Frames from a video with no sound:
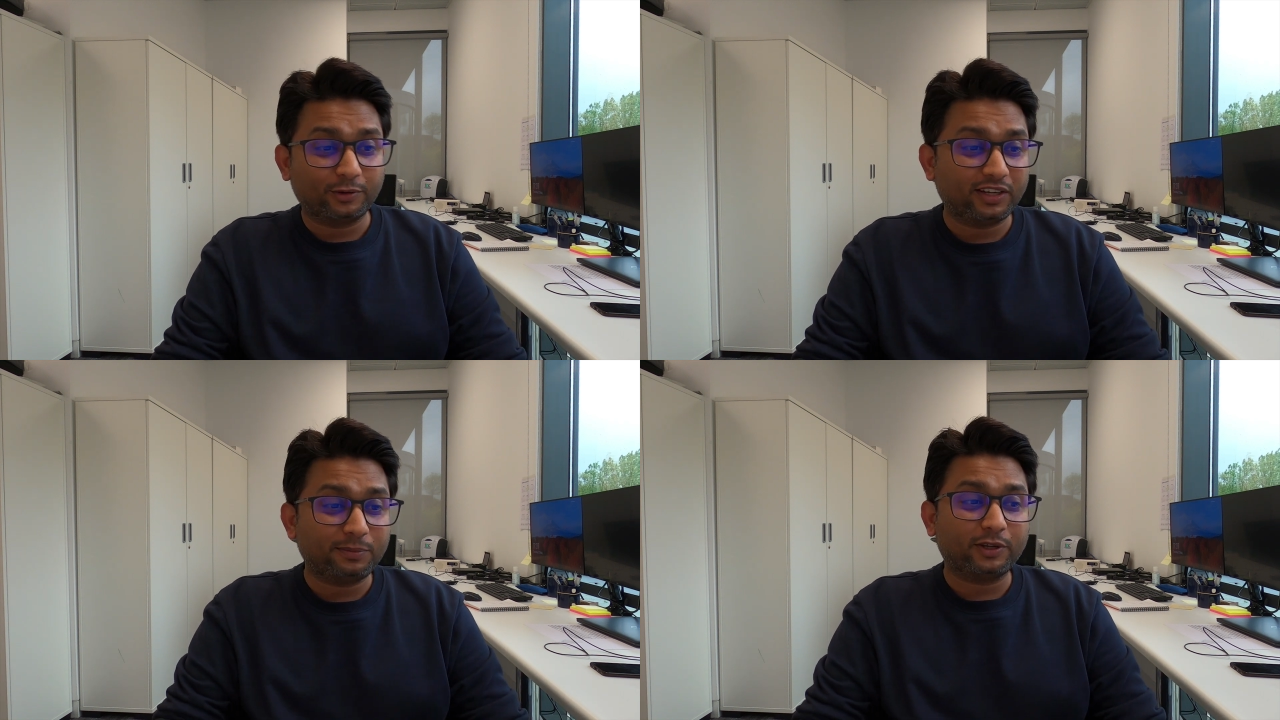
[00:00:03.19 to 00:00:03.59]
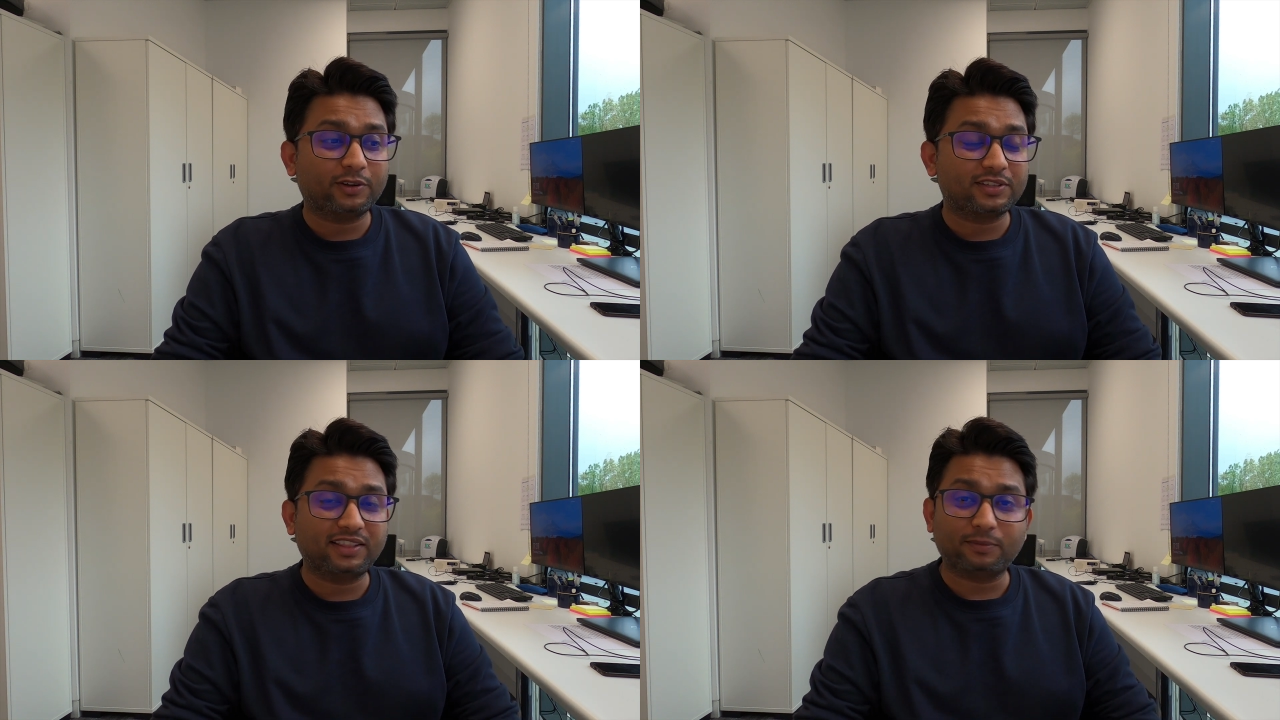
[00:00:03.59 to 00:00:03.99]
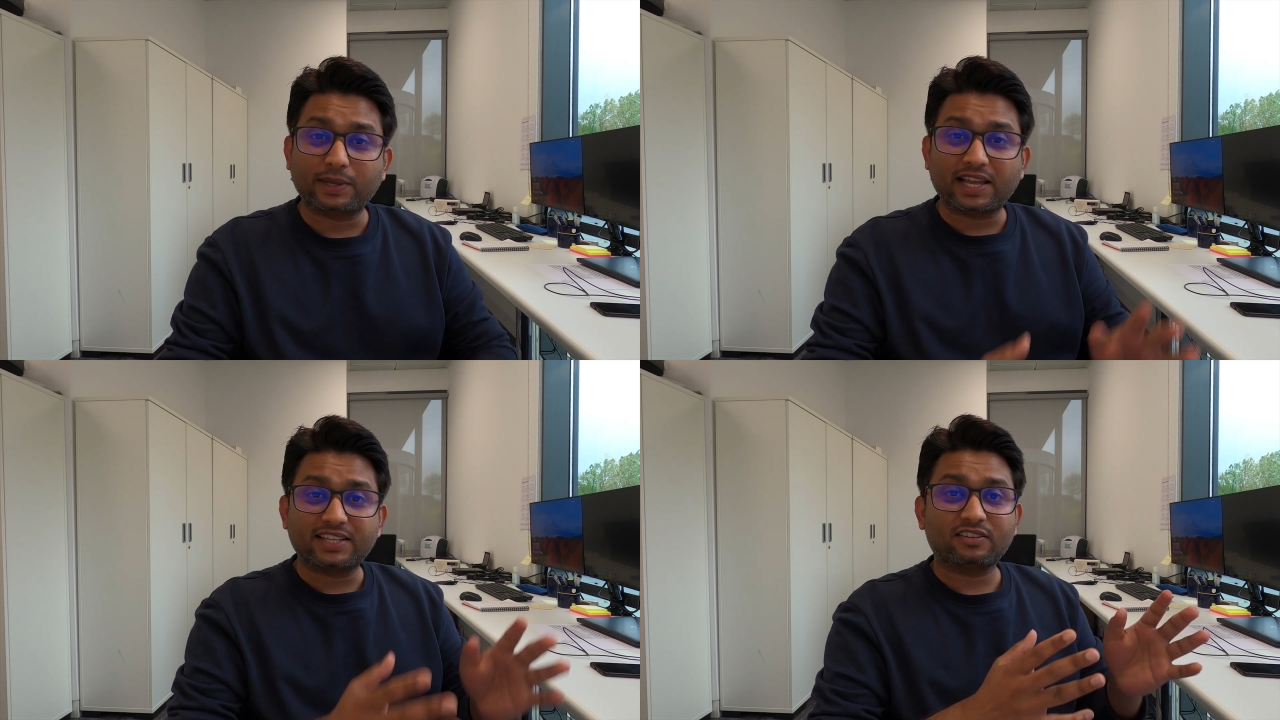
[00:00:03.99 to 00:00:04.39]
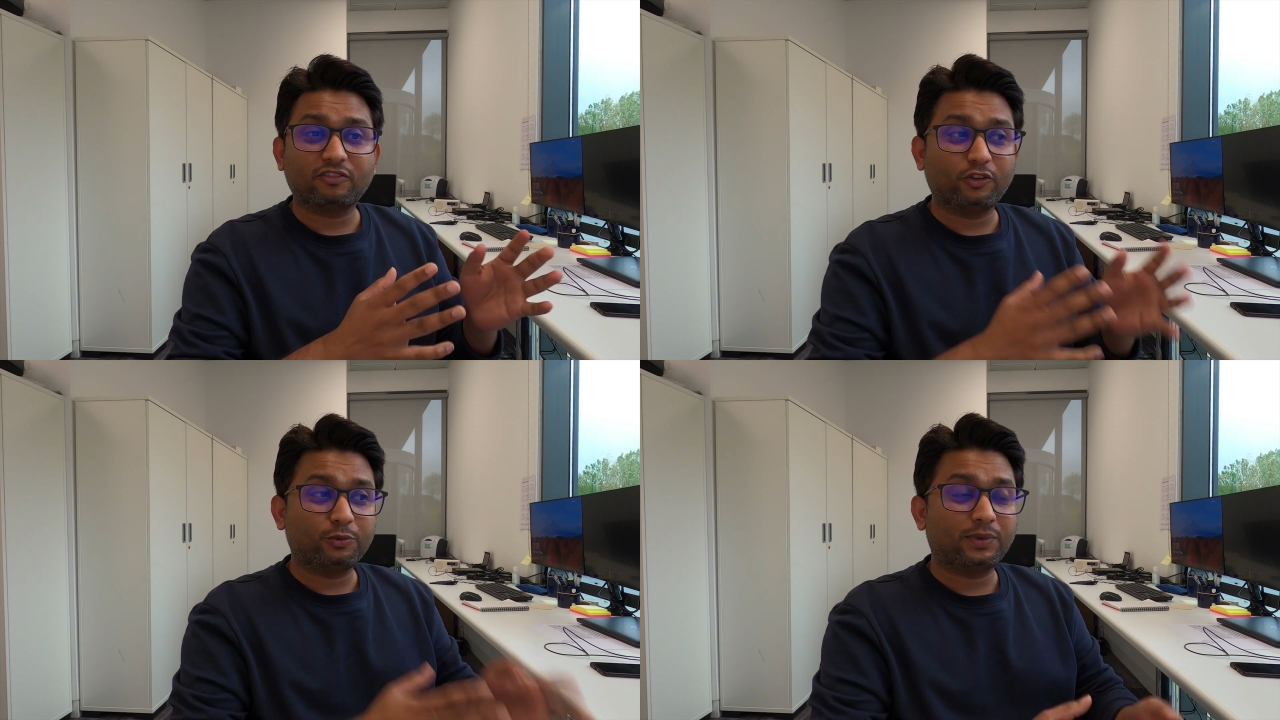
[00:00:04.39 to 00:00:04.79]
only because in the past
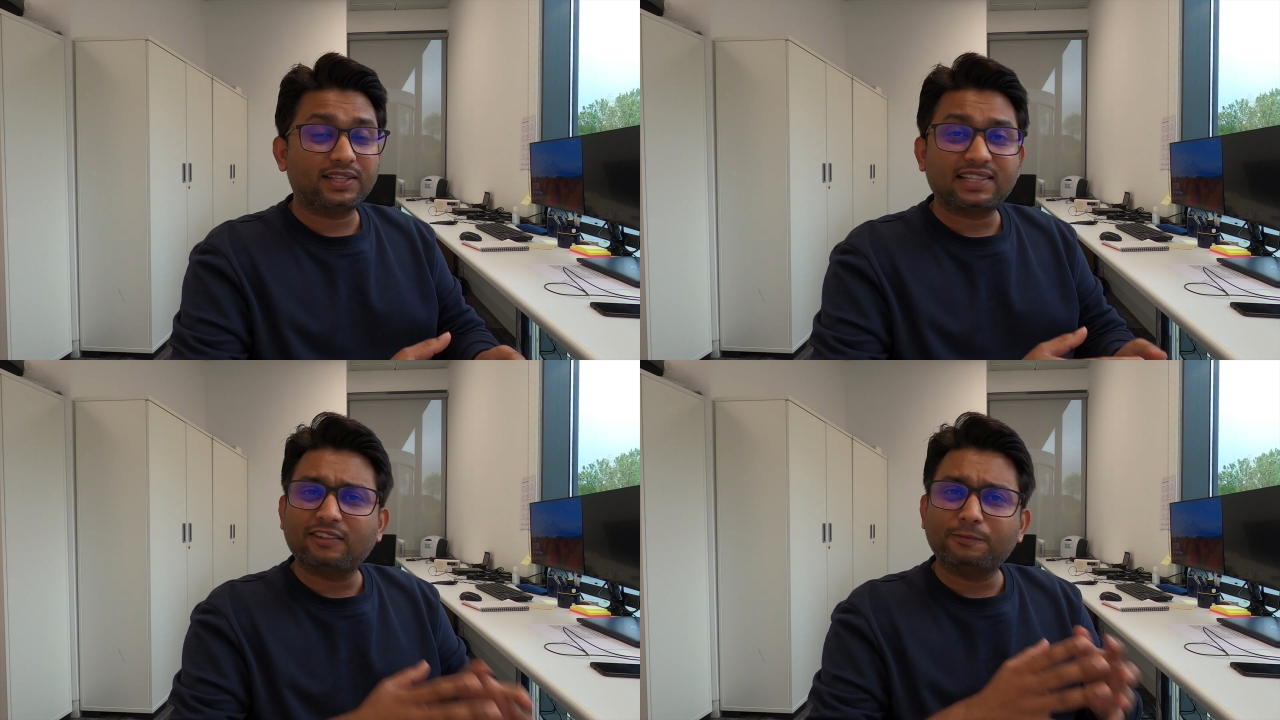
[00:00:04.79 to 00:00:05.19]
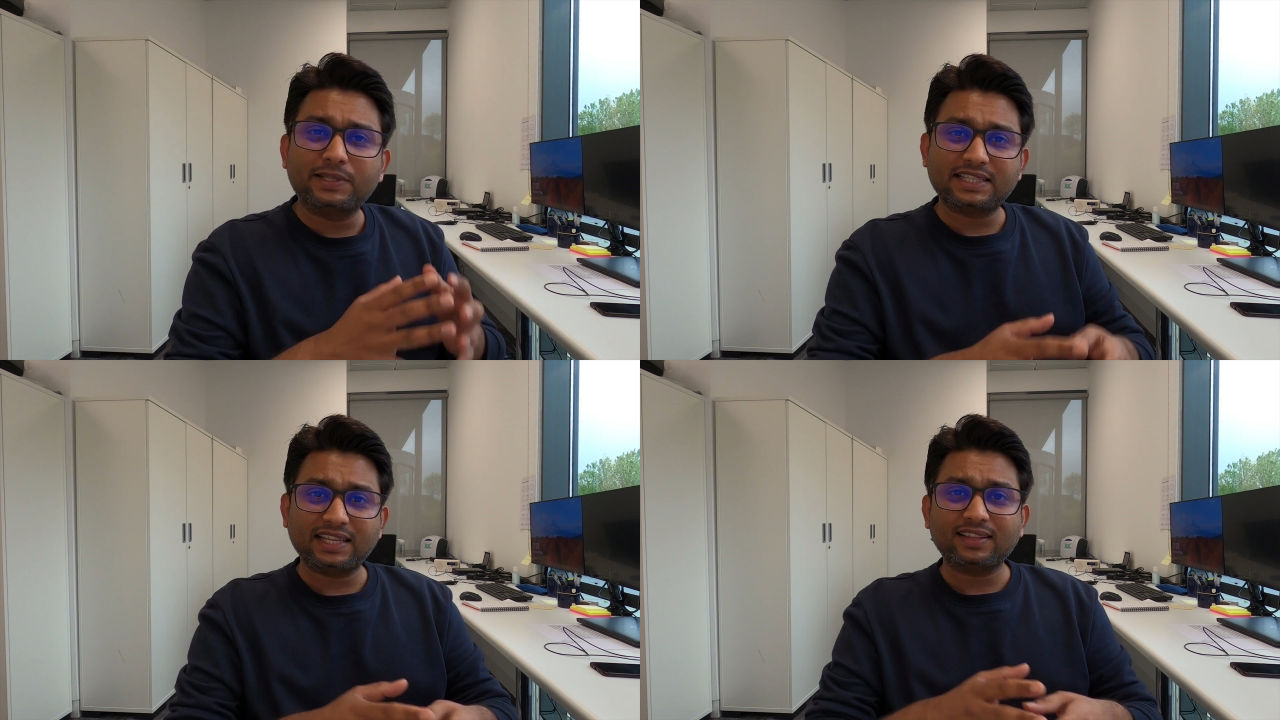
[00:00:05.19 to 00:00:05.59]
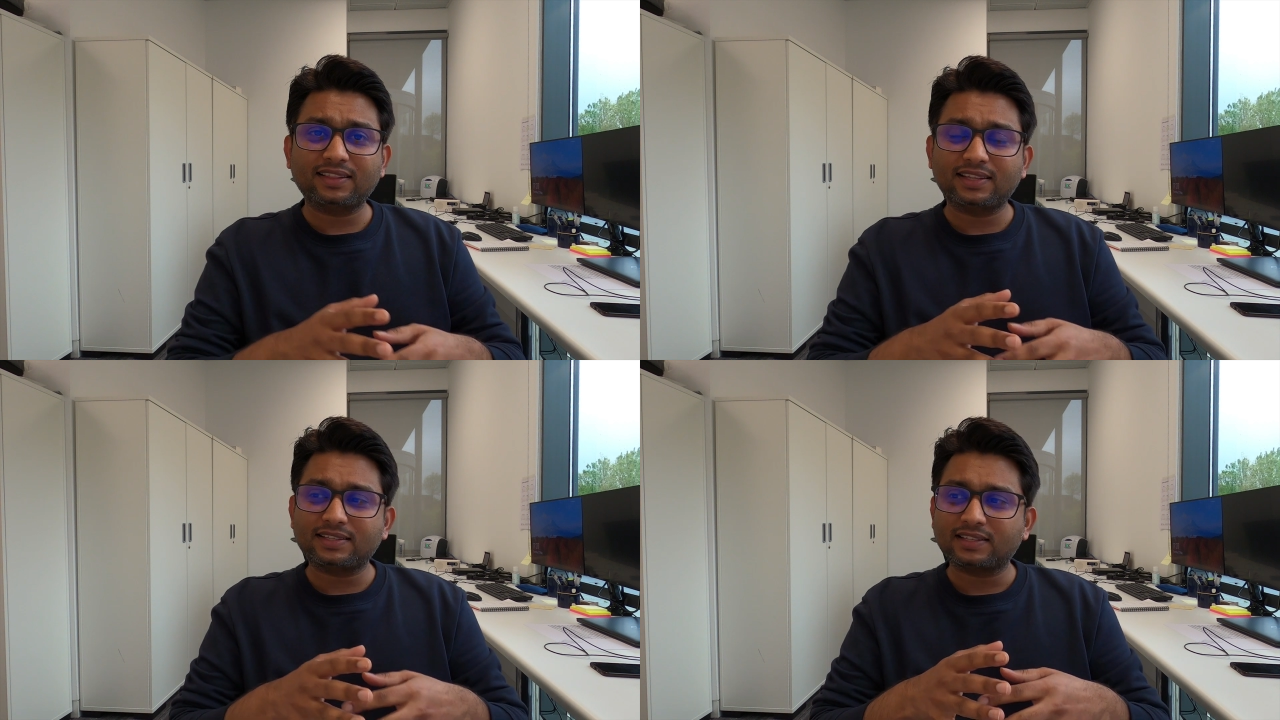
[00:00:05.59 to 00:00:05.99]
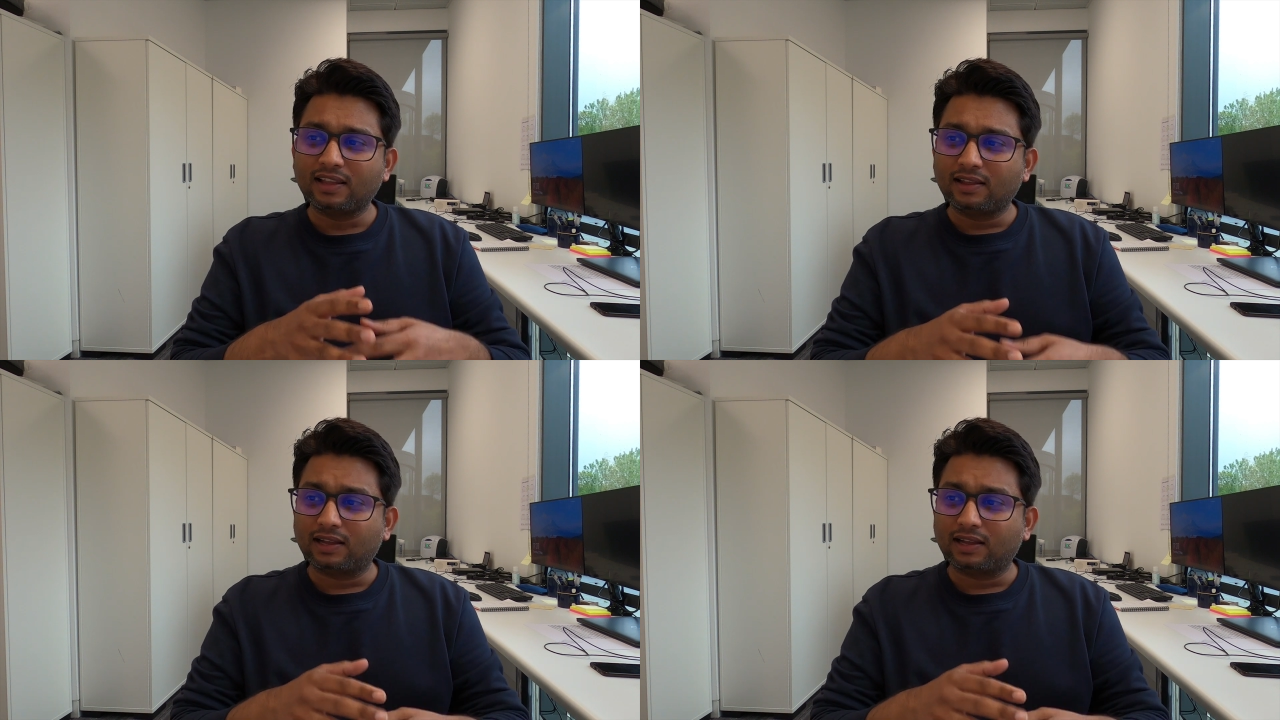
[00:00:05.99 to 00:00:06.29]
few months I've been seeing this